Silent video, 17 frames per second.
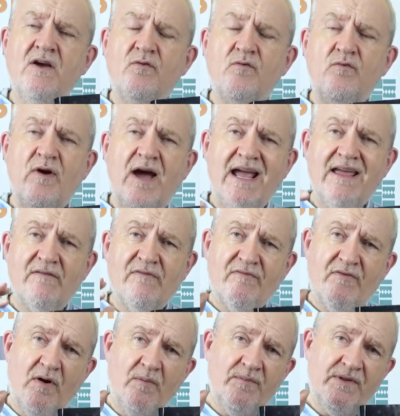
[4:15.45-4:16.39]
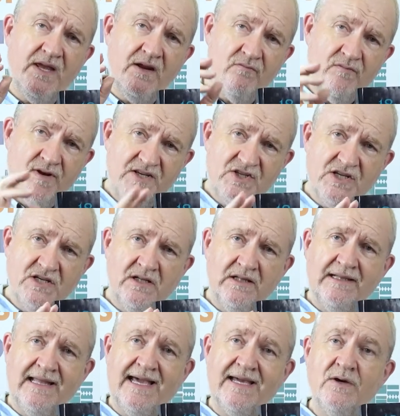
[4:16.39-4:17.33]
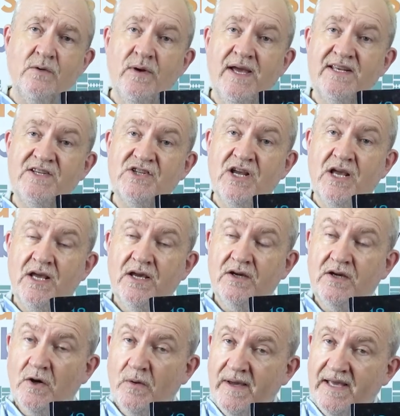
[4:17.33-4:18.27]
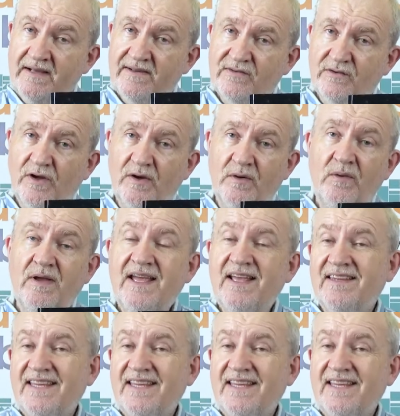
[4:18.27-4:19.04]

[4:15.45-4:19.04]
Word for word: right from the original language going through.